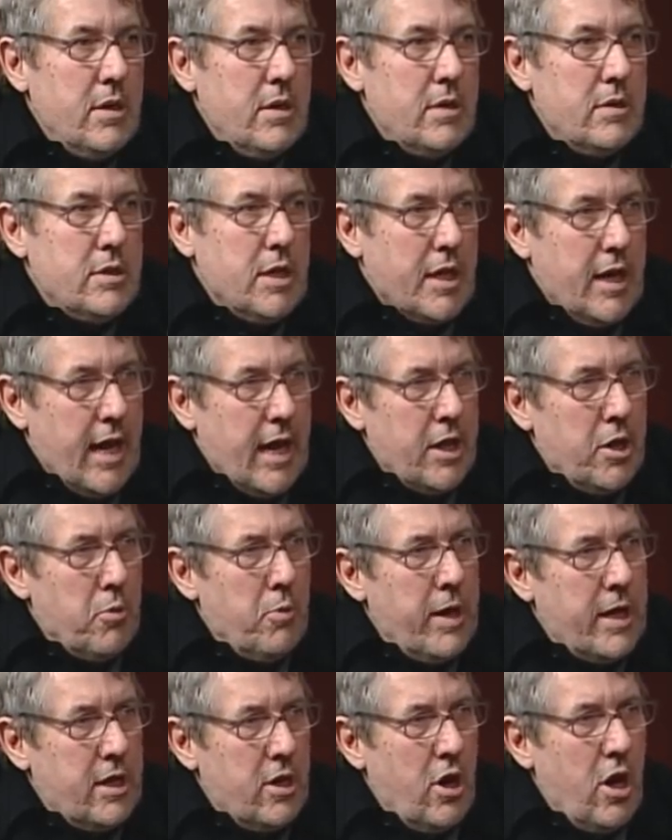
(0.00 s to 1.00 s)
together we
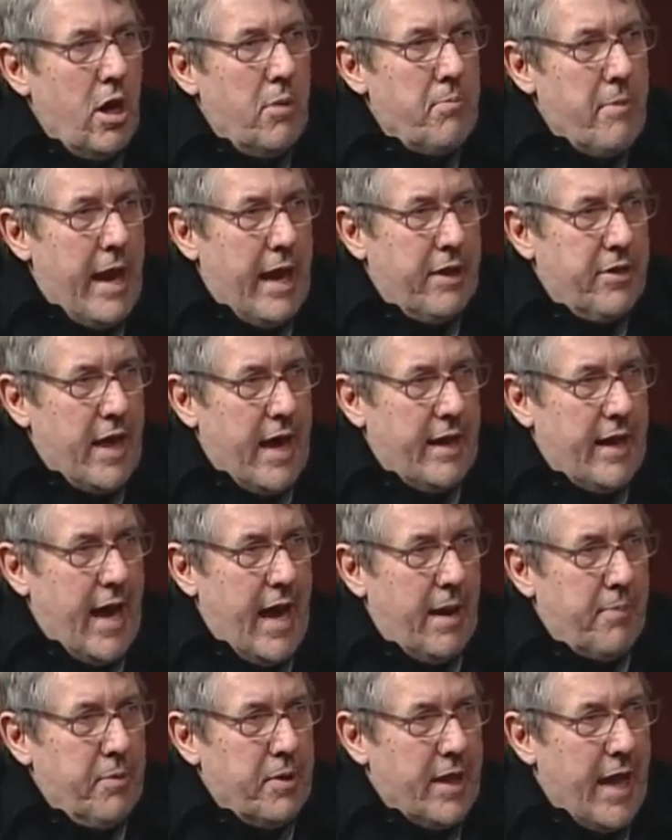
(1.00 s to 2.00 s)
can all make that
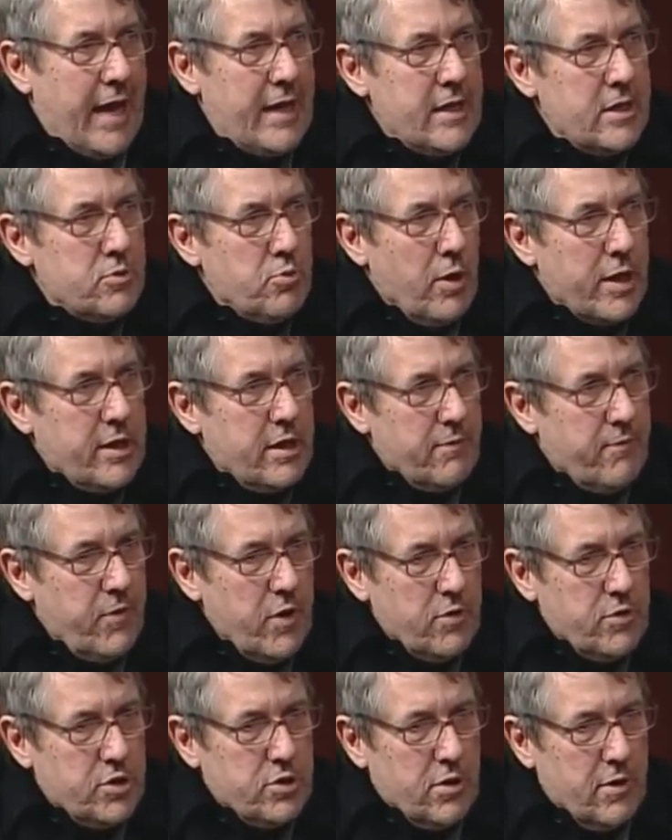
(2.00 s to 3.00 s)
happen. That is what the
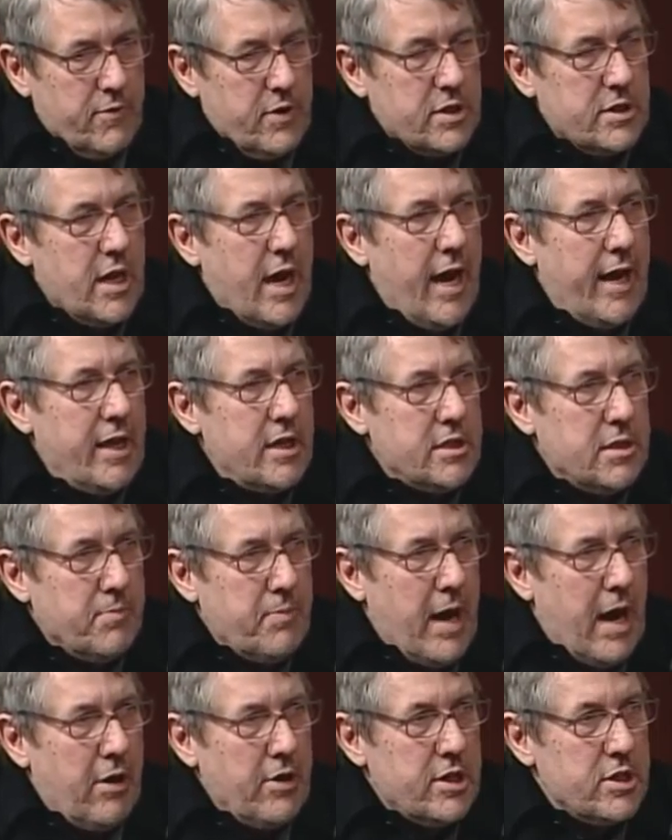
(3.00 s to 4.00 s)
future of design is
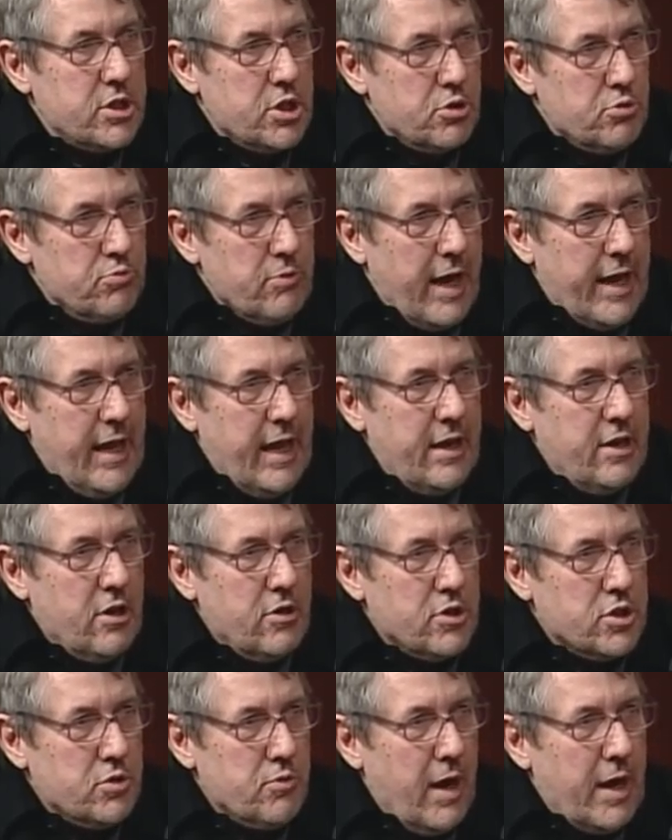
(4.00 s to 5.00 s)
about, is creating
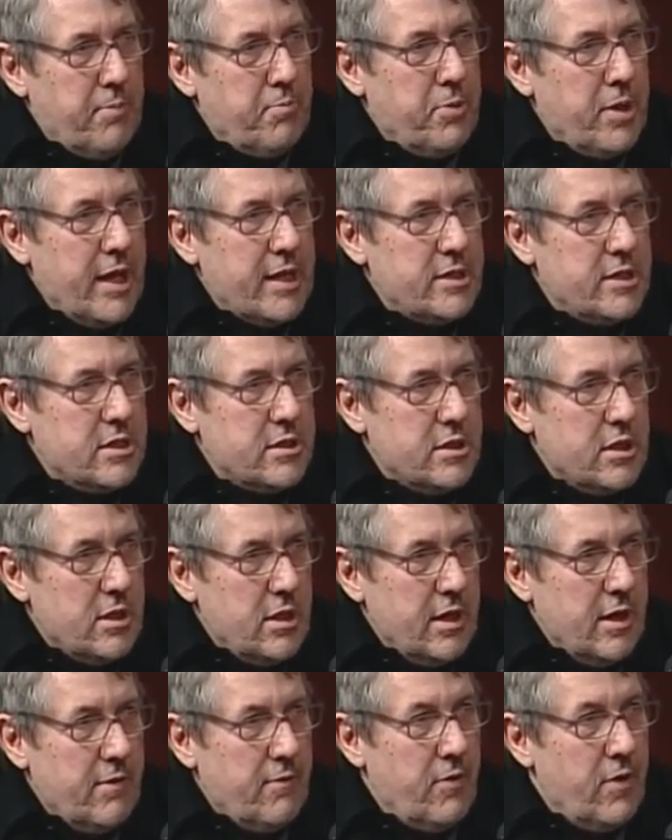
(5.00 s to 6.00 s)
those great places to live.